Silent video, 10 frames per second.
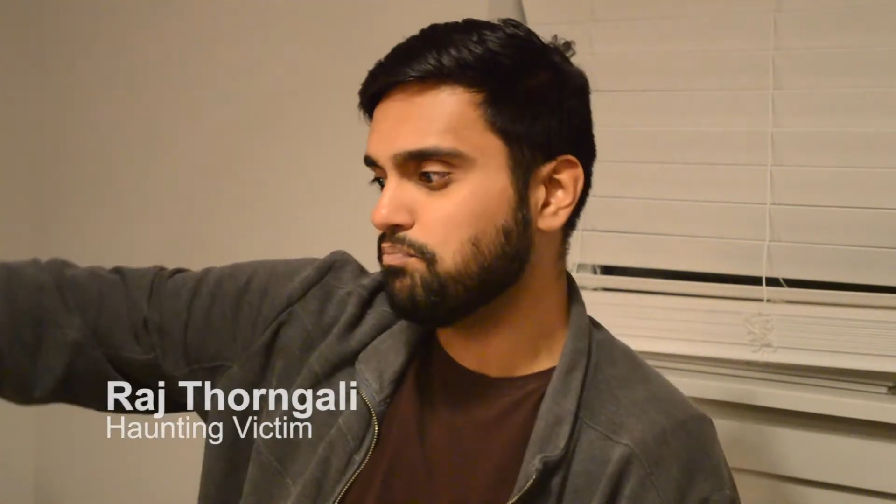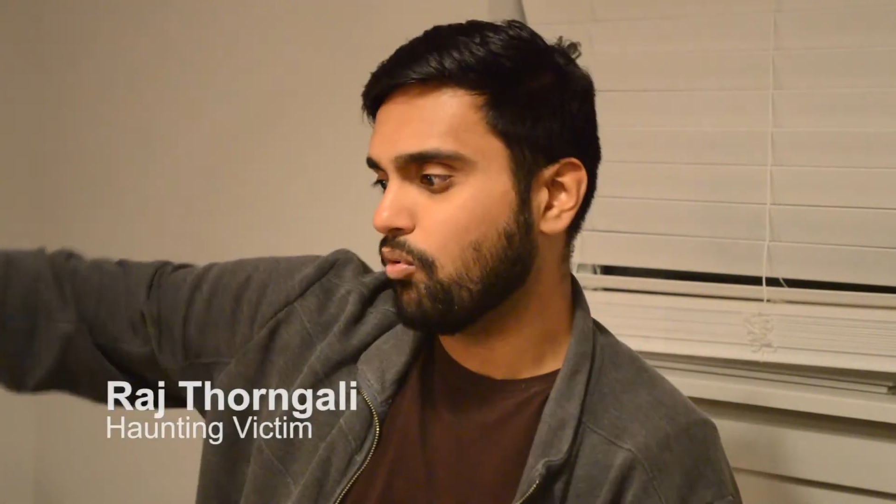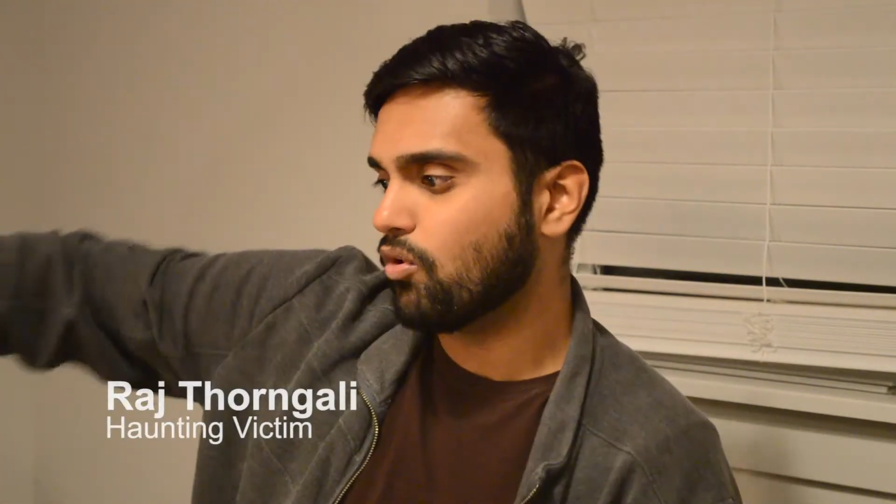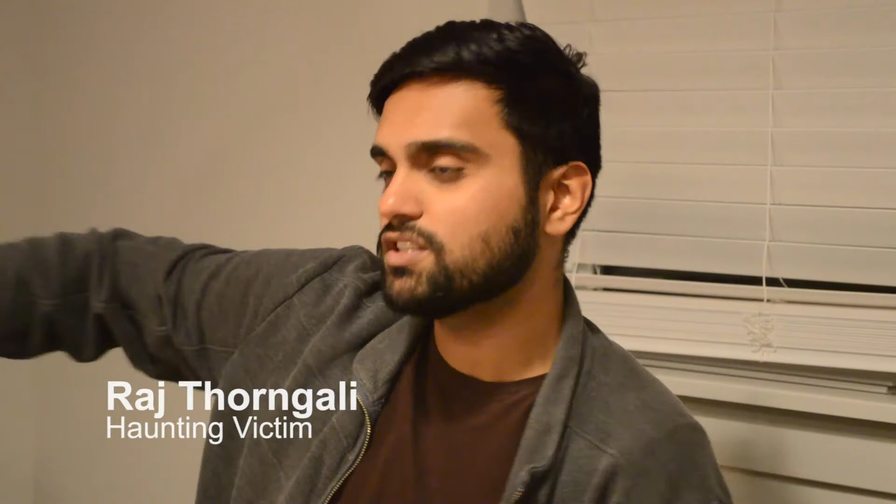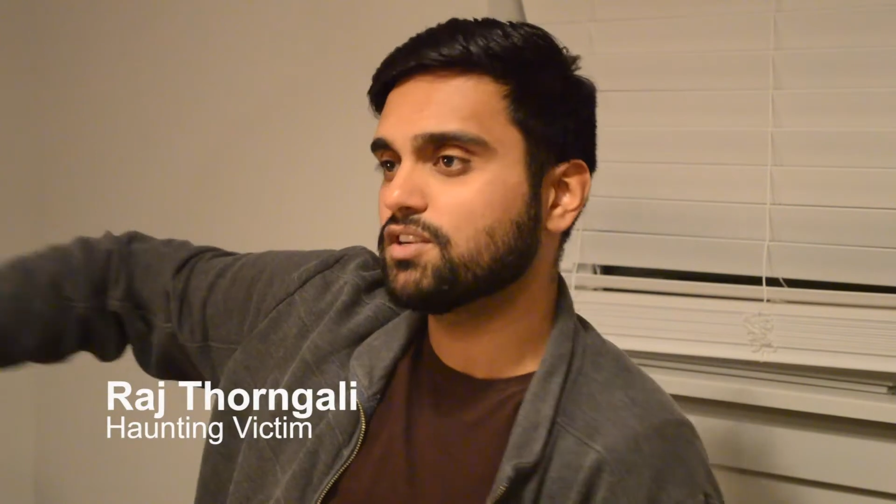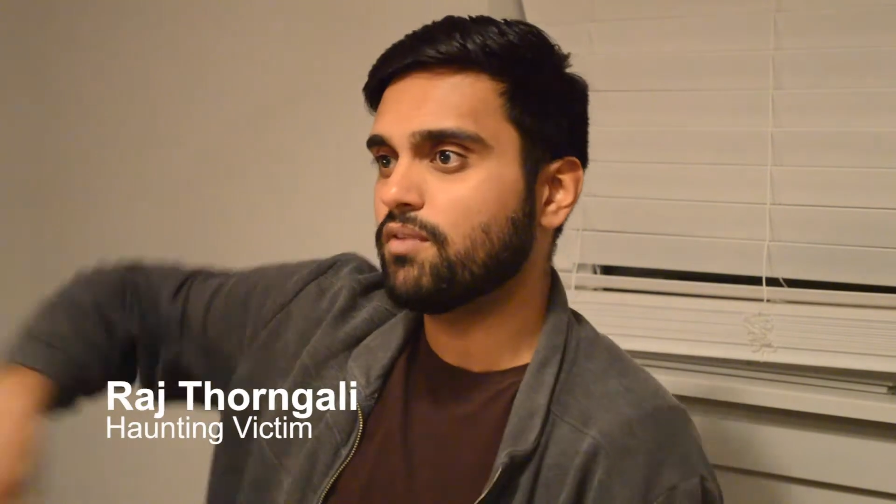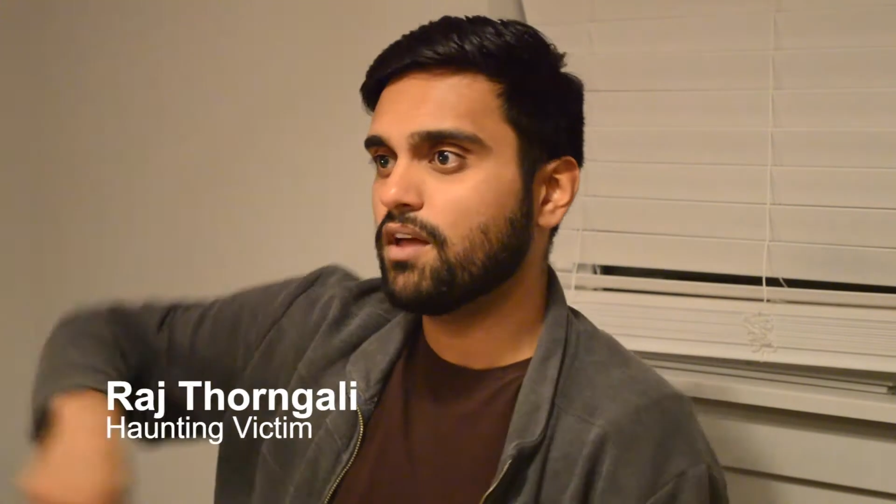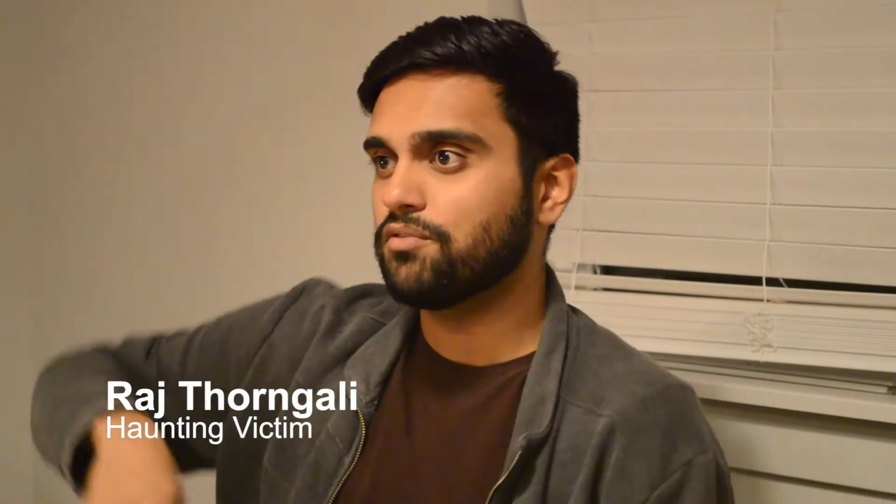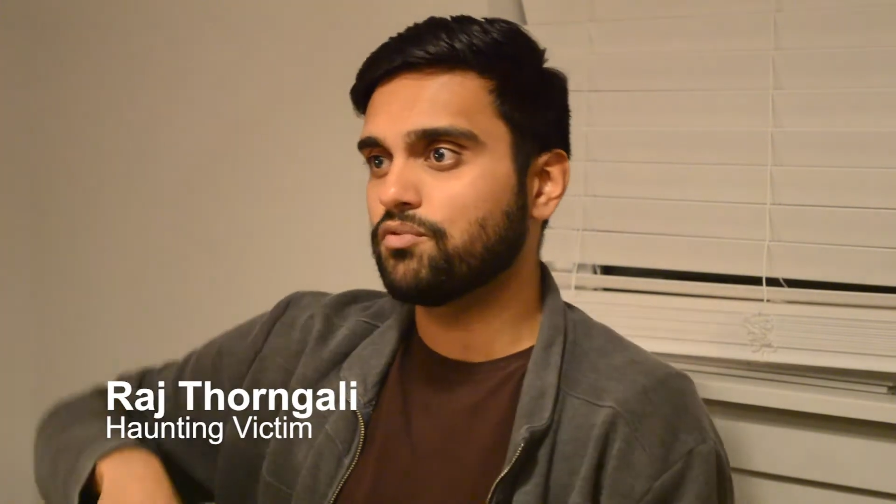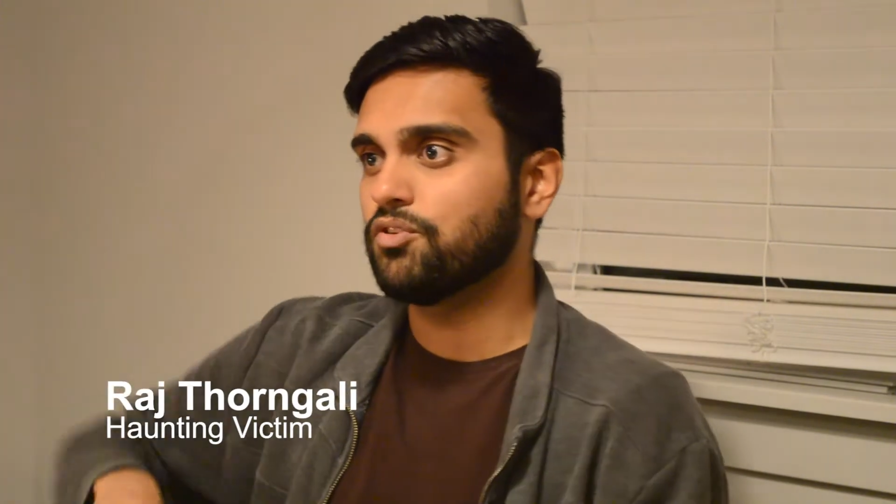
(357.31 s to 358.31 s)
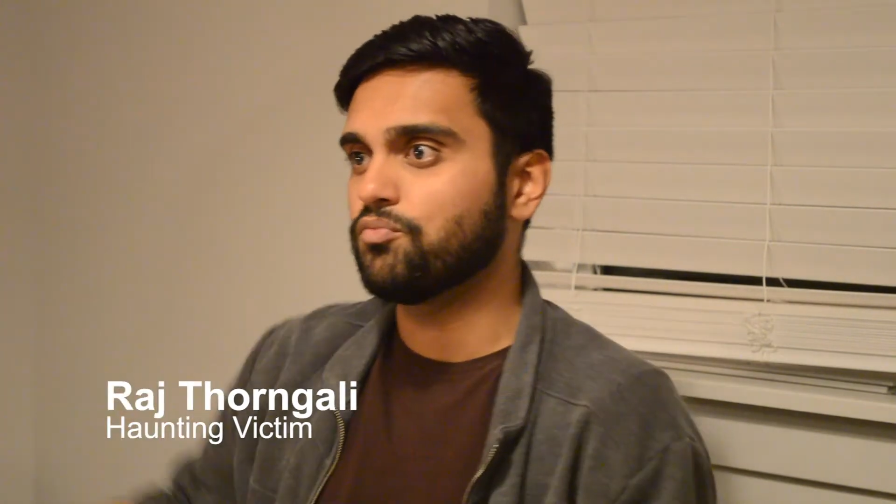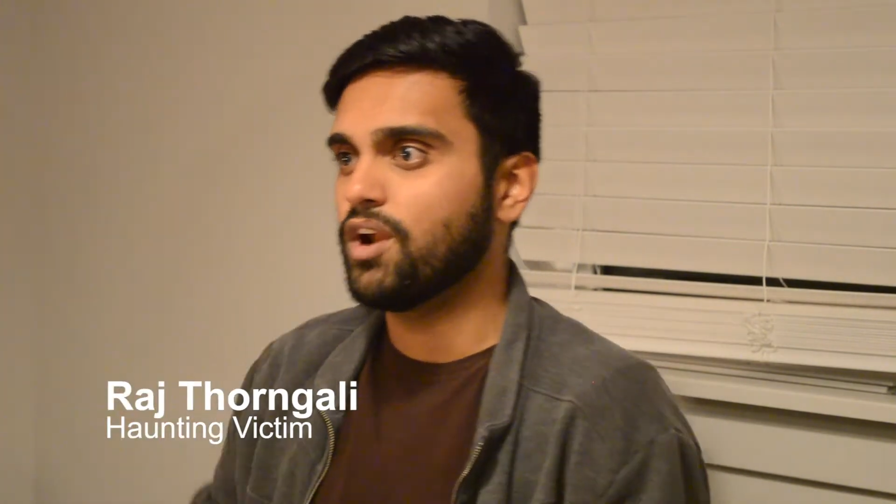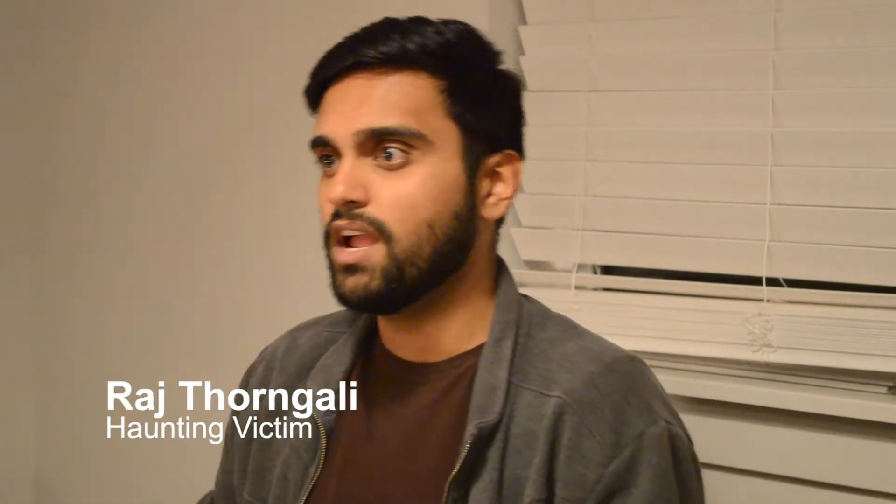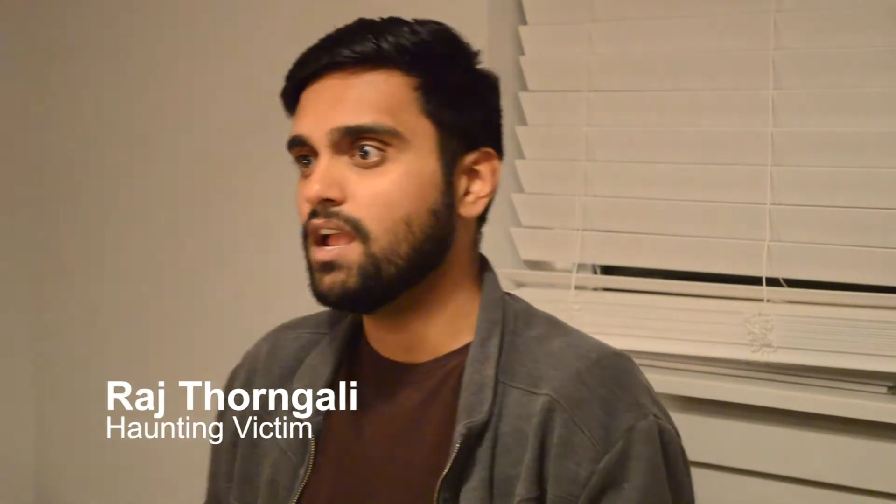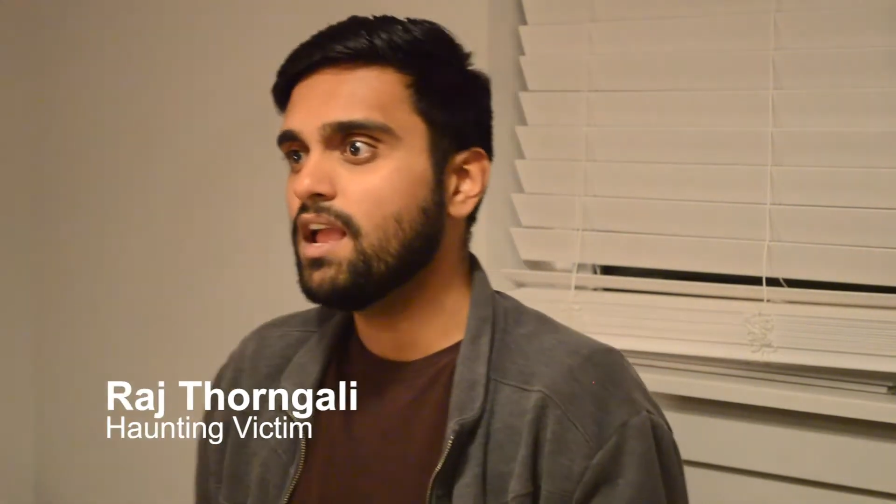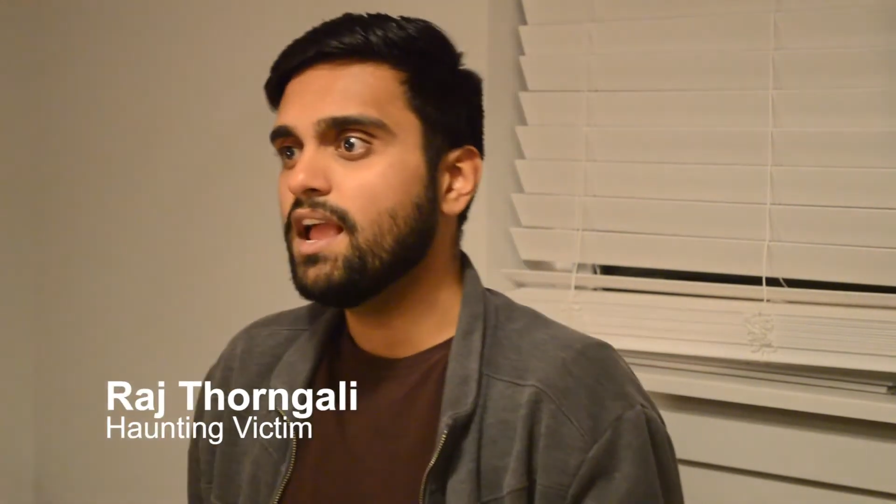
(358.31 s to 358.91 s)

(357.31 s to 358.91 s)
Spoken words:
pours it around the room, right?